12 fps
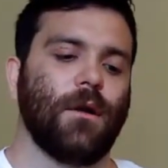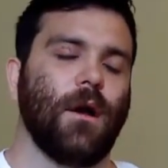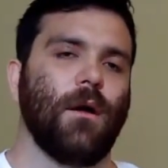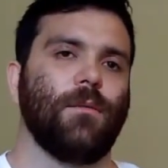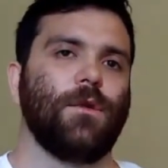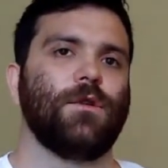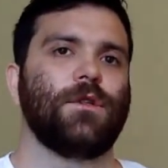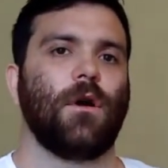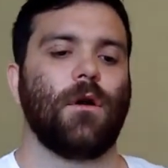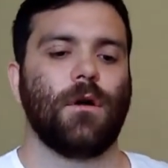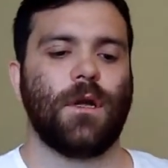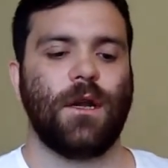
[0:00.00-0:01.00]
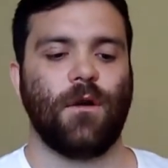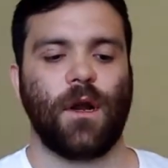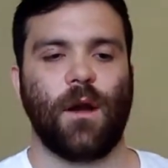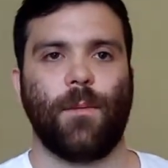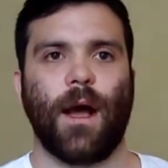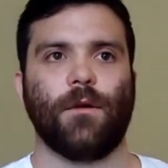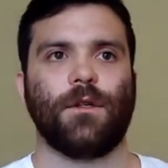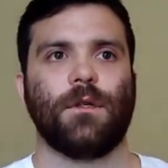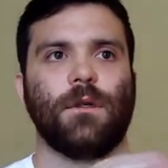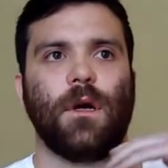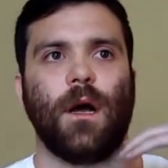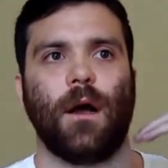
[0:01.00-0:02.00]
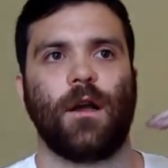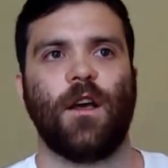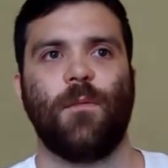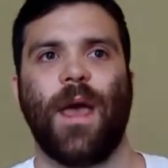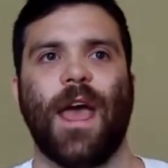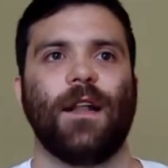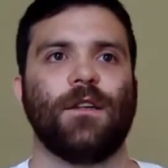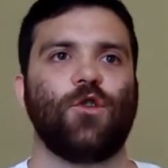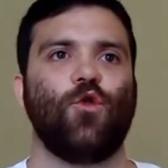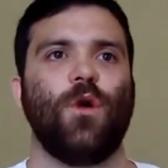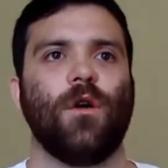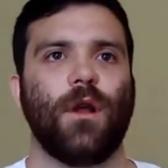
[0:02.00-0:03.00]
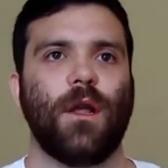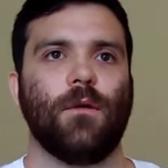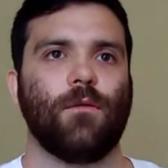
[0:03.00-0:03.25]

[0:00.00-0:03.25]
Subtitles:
you start hearing about command, query,